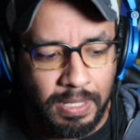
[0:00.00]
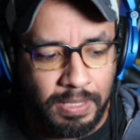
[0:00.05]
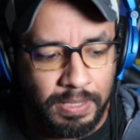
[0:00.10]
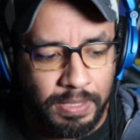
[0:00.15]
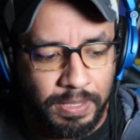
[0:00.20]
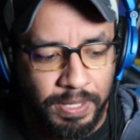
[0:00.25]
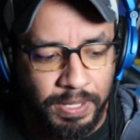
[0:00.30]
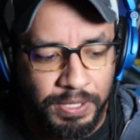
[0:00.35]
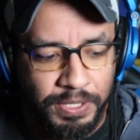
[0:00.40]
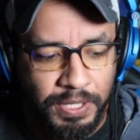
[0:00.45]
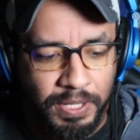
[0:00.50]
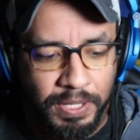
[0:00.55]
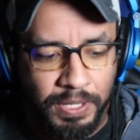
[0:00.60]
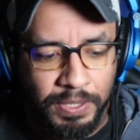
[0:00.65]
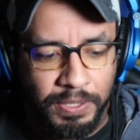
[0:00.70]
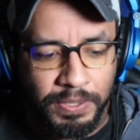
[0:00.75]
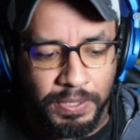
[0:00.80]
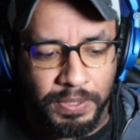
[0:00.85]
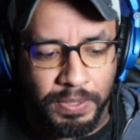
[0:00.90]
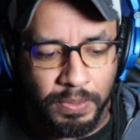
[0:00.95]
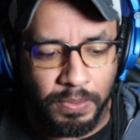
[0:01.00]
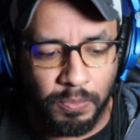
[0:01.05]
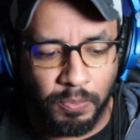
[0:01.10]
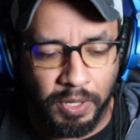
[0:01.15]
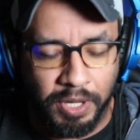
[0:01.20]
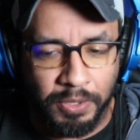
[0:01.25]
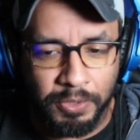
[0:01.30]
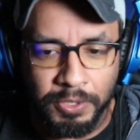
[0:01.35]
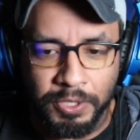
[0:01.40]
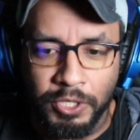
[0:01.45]
this is
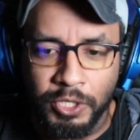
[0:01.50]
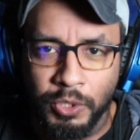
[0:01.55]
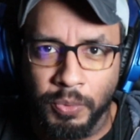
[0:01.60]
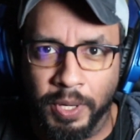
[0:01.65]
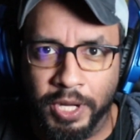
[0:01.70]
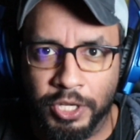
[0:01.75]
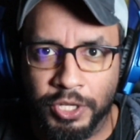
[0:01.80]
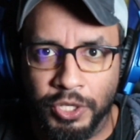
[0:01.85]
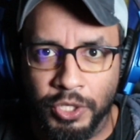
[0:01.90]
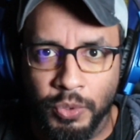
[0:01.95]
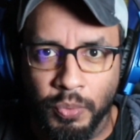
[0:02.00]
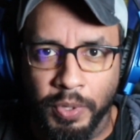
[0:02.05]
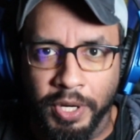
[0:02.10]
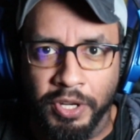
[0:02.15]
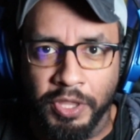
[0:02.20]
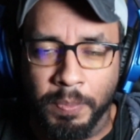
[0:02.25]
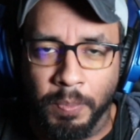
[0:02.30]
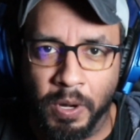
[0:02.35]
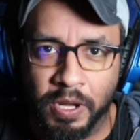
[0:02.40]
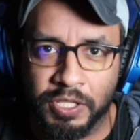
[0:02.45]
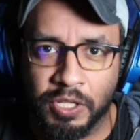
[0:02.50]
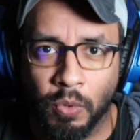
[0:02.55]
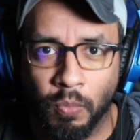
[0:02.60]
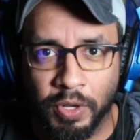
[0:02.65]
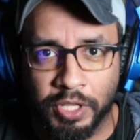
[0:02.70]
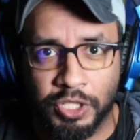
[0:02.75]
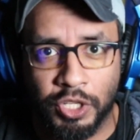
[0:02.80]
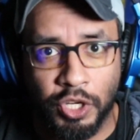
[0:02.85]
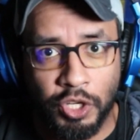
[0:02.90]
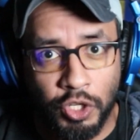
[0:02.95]
one of those situations where the president
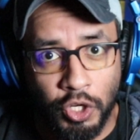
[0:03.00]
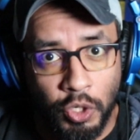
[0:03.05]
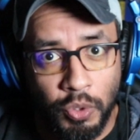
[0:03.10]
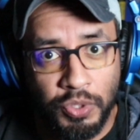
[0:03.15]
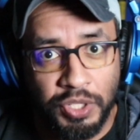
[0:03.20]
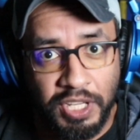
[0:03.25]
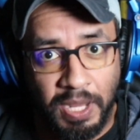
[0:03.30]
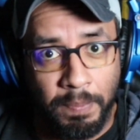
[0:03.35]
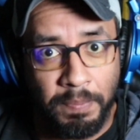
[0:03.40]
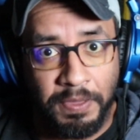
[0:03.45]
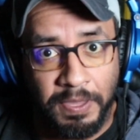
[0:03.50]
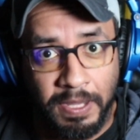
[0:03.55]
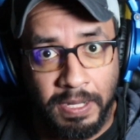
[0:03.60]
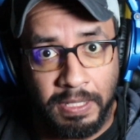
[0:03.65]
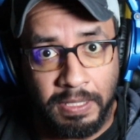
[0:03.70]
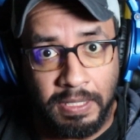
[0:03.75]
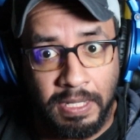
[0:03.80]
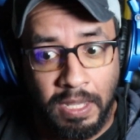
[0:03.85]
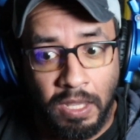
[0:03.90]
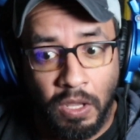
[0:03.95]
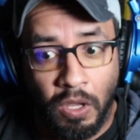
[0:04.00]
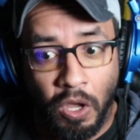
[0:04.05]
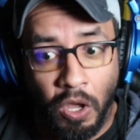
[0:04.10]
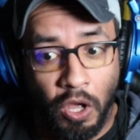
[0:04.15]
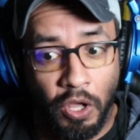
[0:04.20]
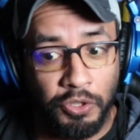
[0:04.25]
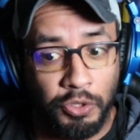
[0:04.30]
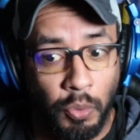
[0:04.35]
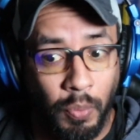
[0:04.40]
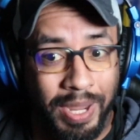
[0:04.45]
wants to do something
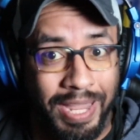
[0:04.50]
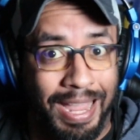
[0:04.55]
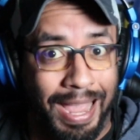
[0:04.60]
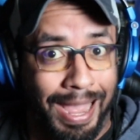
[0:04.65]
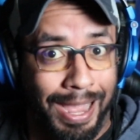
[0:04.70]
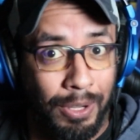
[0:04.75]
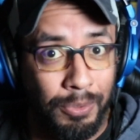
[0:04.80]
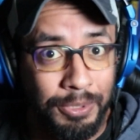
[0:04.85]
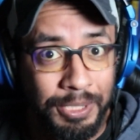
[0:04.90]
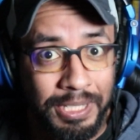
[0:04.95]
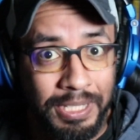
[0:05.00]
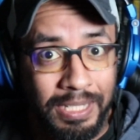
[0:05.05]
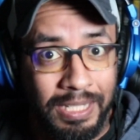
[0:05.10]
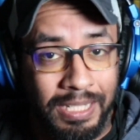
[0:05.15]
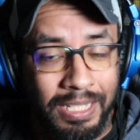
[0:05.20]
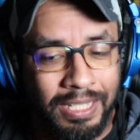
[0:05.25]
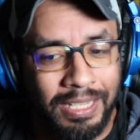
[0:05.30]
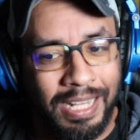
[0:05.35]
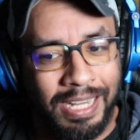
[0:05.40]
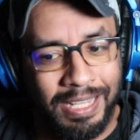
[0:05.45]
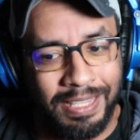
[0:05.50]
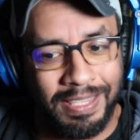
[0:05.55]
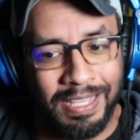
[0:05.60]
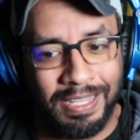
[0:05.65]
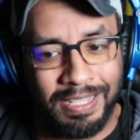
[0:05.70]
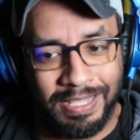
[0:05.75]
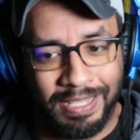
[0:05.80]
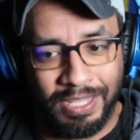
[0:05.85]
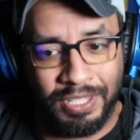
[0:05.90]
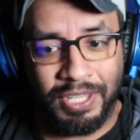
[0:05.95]
on the way out that he
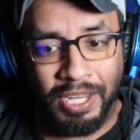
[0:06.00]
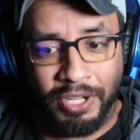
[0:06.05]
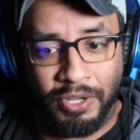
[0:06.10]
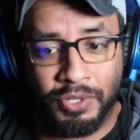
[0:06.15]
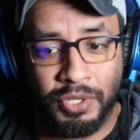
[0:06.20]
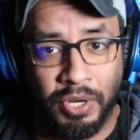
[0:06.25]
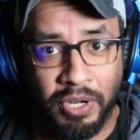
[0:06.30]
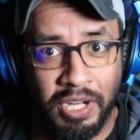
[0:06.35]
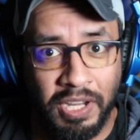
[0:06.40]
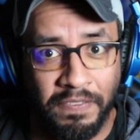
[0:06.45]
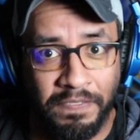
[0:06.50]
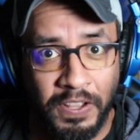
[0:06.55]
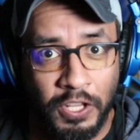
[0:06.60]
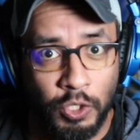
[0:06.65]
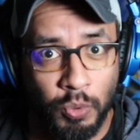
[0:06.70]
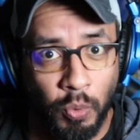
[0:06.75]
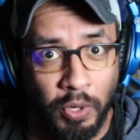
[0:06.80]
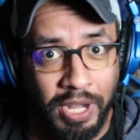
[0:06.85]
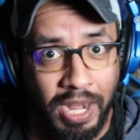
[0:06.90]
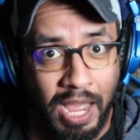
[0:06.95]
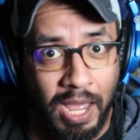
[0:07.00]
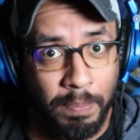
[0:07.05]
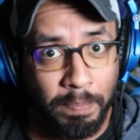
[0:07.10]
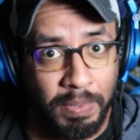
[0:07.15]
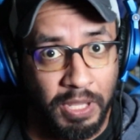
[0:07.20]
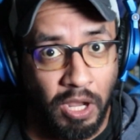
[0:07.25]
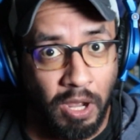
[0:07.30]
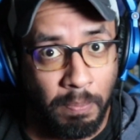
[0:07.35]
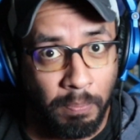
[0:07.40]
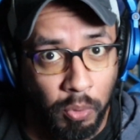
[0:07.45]
thinks the Secretary of Defense would not
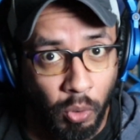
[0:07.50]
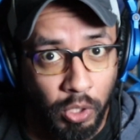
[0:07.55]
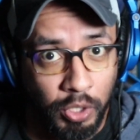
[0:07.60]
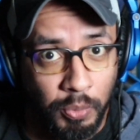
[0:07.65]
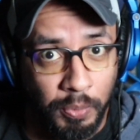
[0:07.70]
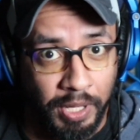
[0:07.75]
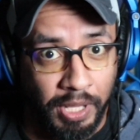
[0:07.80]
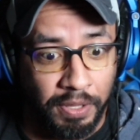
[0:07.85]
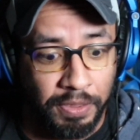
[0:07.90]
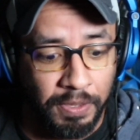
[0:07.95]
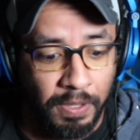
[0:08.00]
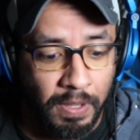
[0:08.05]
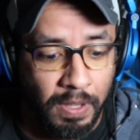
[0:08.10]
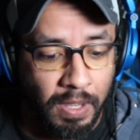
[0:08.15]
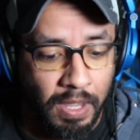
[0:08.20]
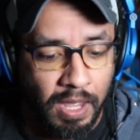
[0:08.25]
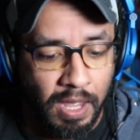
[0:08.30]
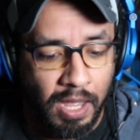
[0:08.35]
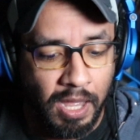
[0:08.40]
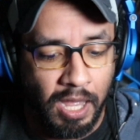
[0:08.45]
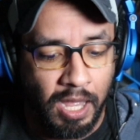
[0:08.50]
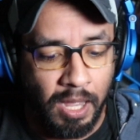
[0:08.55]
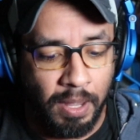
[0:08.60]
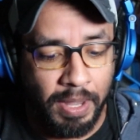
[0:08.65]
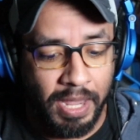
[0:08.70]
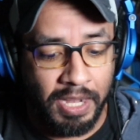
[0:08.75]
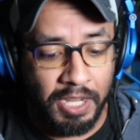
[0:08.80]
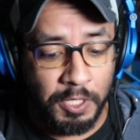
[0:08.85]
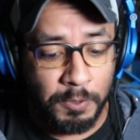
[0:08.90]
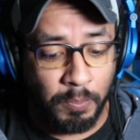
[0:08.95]
be on board with.
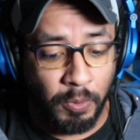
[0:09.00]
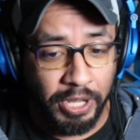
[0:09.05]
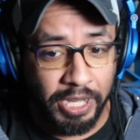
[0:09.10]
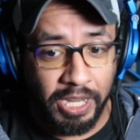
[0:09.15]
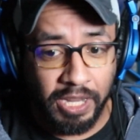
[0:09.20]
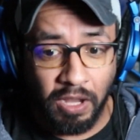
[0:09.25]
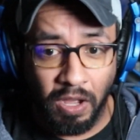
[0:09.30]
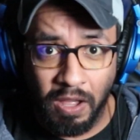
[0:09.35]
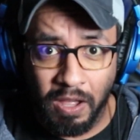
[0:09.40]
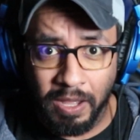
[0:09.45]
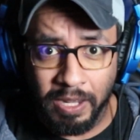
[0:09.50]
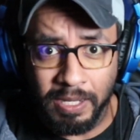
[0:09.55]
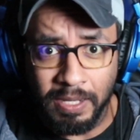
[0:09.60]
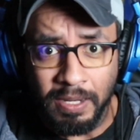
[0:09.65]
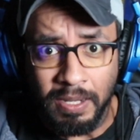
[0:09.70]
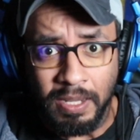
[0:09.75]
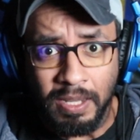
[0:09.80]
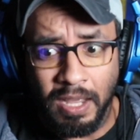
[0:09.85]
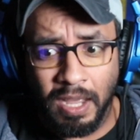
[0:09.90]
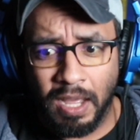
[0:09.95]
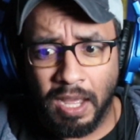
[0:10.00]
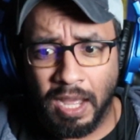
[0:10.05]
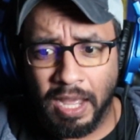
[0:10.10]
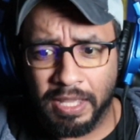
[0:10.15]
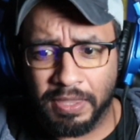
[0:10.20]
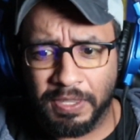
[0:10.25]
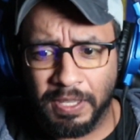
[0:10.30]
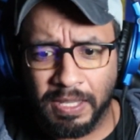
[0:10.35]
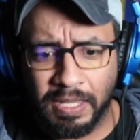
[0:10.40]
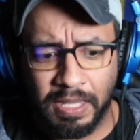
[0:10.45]
And he's bringing on, I
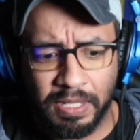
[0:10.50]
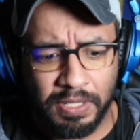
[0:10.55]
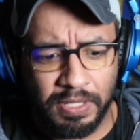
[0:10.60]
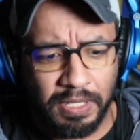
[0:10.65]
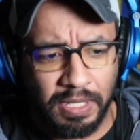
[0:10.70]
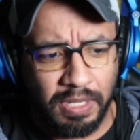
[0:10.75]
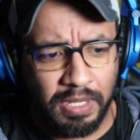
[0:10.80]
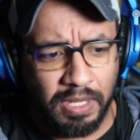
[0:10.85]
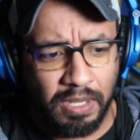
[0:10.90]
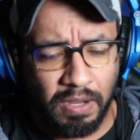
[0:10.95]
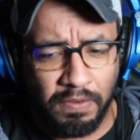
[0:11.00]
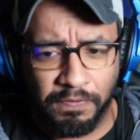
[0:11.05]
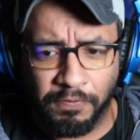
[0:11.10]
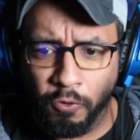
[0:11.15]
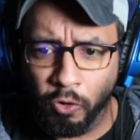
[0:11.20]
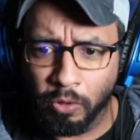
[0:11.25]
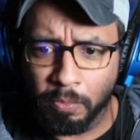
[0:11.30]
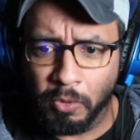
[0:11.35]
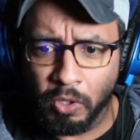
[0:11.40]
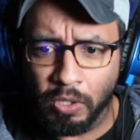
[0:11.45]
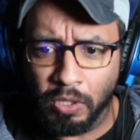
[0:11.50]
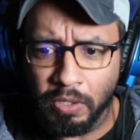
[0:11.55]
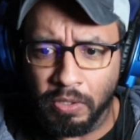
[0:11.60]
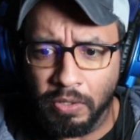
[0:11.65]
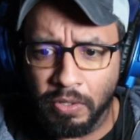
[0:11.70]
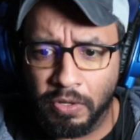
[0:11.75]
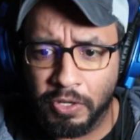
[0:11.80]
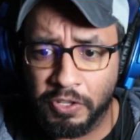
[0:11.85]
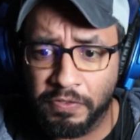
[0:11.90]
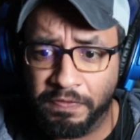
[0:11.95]
think it's a former
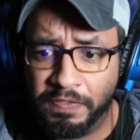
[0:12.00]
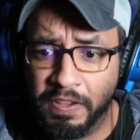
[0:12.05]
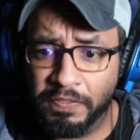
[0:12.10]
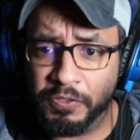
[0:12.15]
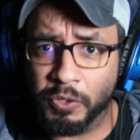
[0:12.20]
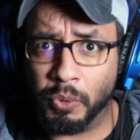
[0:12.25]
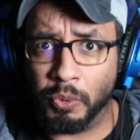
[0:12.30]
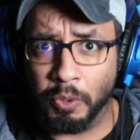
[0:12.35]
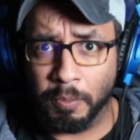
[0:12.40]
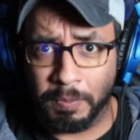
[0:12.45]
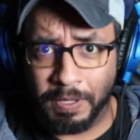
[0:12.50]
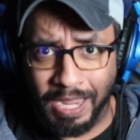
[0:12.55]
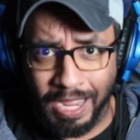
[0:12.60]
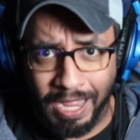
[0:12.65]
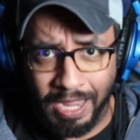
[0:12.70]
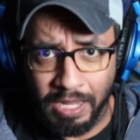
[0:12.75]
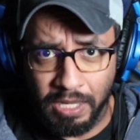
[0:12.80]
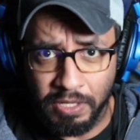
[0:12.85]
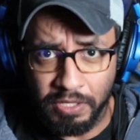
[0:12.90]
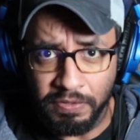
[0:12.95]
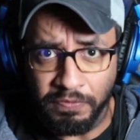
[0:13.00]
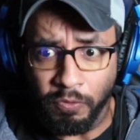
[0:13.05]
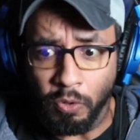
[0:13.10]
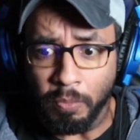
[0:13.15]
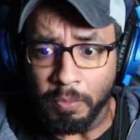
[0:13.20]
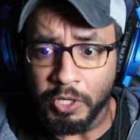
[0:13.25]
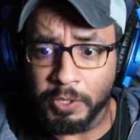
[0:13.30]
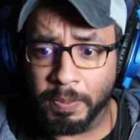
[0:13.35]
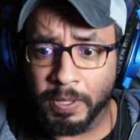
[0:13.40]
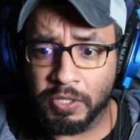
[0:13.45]
Fifth Group guy, he's
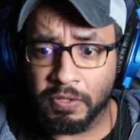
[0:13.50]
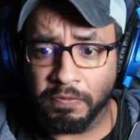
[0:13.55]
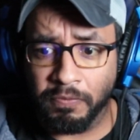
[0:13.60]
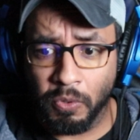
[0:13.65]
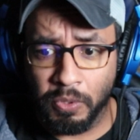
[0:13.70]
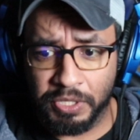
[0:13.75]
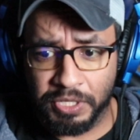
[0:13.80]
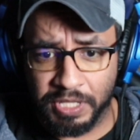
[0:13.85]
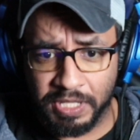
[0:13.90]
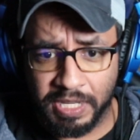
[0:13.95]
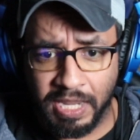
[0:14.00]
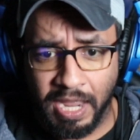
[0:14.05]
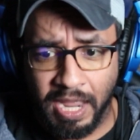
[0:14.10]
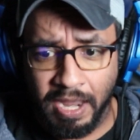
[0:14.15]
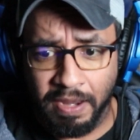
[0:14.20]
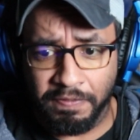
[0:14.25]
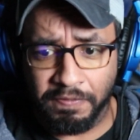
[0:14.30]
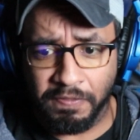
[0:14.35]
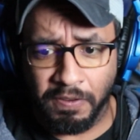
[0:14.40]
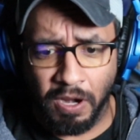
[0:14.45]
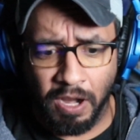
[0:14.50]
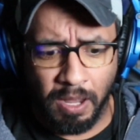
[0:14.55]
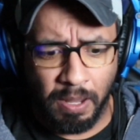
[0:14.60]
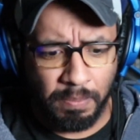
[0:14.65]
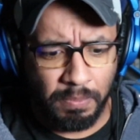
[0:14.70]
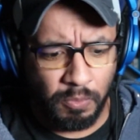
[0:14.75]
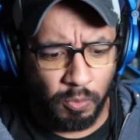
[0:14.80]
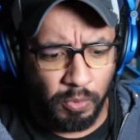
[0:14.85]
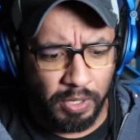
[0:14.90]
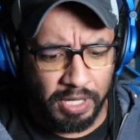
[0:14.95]
former Special Forces guy
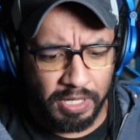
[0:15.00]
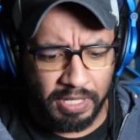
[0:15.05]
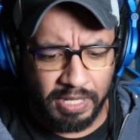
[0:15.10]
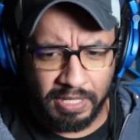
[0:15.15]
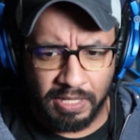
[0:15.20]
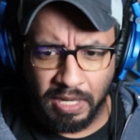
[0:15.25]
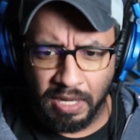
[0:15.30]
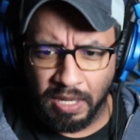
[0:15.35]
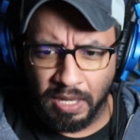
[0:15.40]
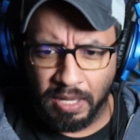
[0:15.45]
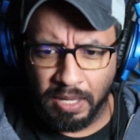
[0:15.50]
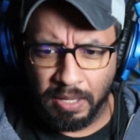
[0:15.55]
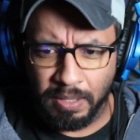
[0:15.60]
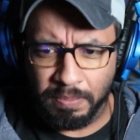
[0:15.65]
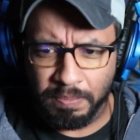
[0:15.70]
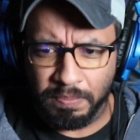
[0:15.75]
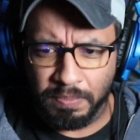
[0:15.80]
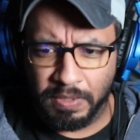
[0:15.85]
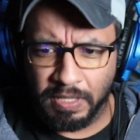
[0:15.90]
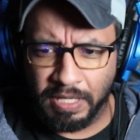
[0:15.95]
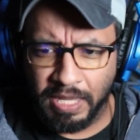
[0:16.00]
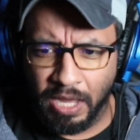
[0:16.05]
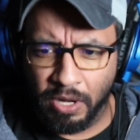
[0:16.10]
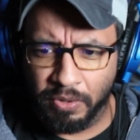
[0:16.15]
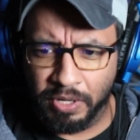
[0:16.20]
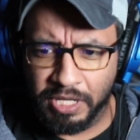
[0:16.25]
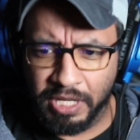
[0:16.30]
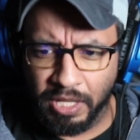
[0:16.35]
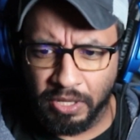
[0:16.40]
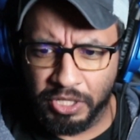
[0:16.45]
from the
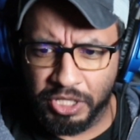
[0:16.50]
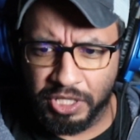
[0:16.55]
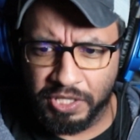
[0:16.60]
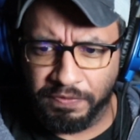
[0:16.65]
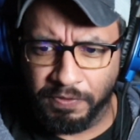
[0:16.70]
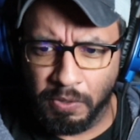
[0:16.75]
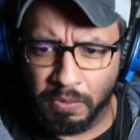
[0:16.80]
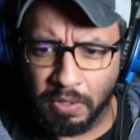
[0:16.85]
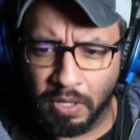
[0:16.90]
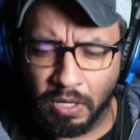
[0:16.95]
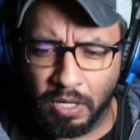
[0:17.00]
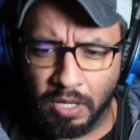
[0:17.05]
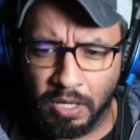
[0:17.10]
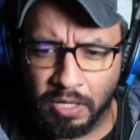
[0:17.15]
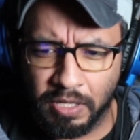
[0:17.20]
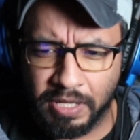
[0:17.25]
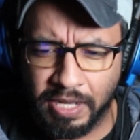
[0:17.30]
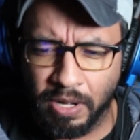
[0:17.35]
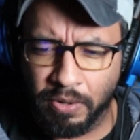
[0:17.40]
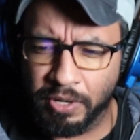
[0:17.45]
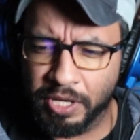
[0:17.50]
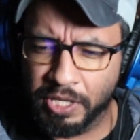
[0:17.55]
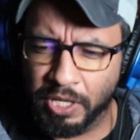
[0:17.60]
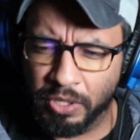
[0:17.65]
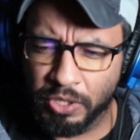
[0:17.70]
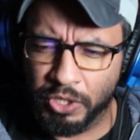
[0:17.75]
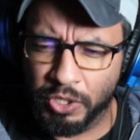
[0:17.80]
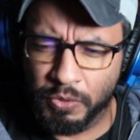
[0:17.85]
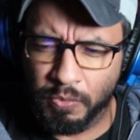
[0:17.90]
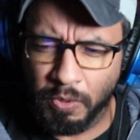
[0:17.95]

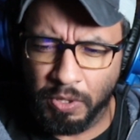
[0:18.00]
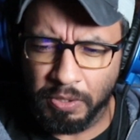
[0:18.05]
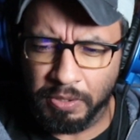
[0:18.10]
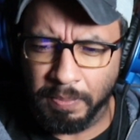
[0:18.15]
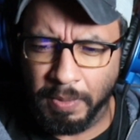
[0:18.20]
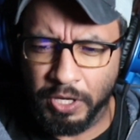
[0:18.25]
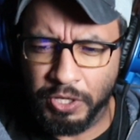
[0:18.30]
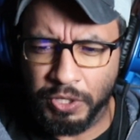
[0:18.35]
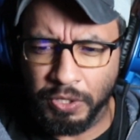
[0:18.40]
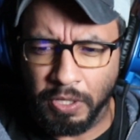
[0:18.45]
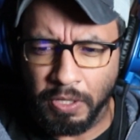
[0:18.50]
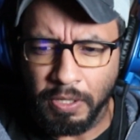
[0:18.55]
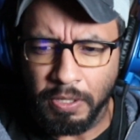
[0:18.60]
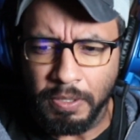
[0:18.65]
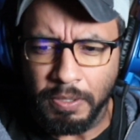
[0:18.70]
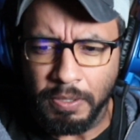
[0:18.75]
counterintelligence world. I'm not sure.